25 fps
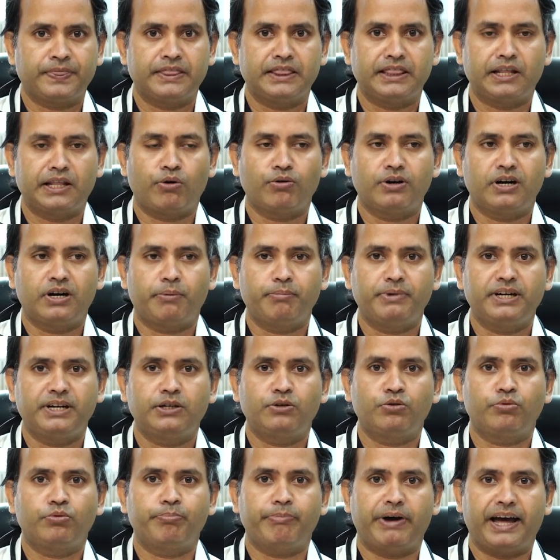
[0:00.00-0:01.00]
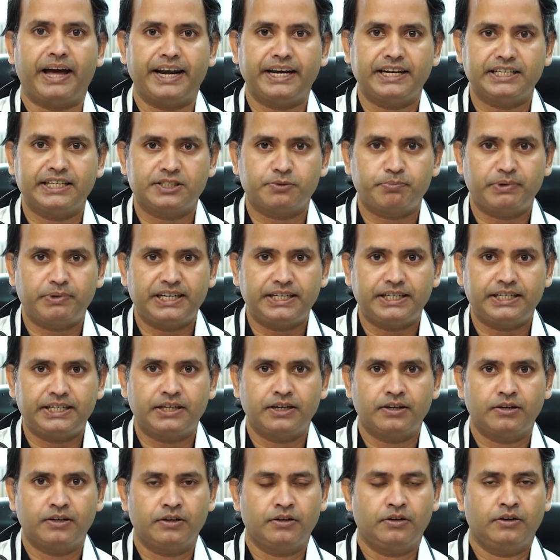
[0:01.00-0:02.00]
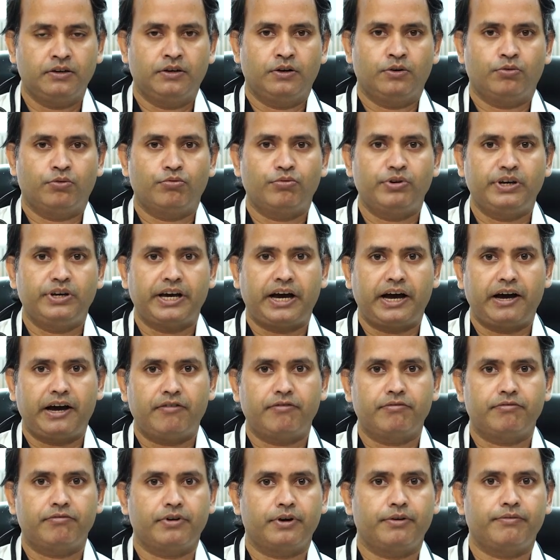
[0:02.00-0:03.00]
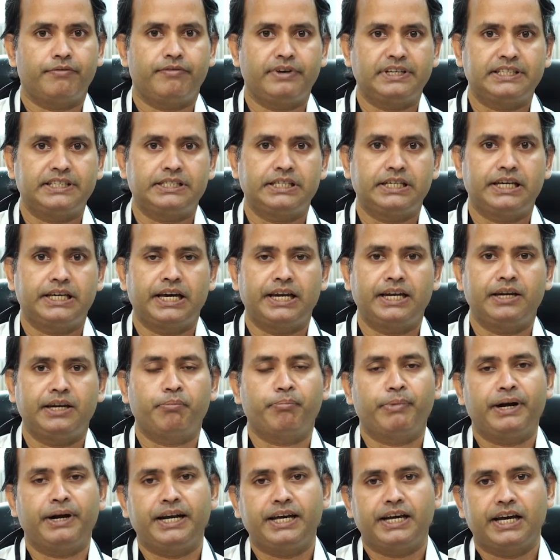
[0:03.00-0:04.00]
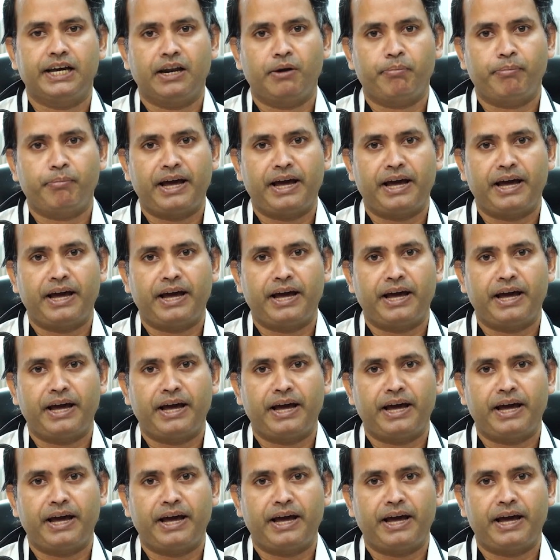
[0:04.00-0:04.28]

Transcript: Now coming to management, we have basically medical